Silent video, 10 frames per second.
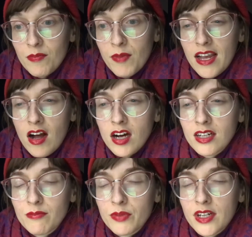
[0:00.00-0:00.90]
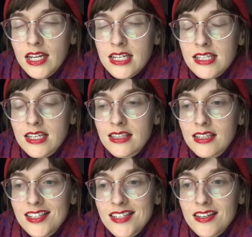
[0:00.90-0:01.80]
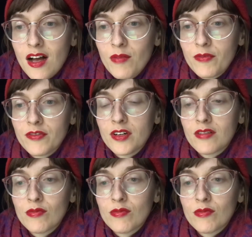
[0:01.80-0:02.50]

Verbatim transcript: my heart breaks at the discomfort